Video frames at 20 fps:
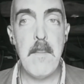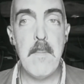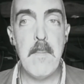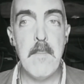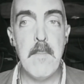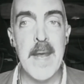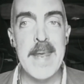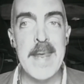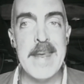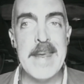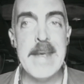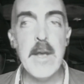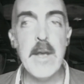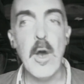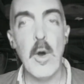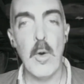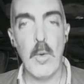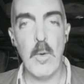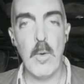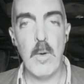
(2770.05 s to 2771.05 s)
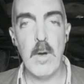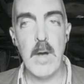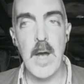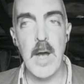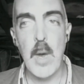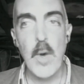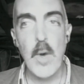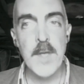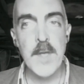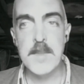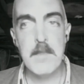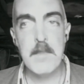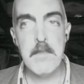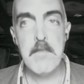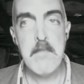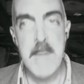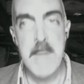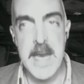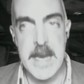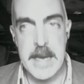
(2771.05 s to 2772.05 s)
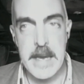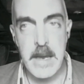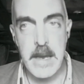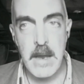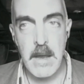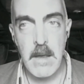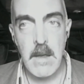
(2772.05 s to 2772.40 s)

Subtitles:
my ego. I wasn't me.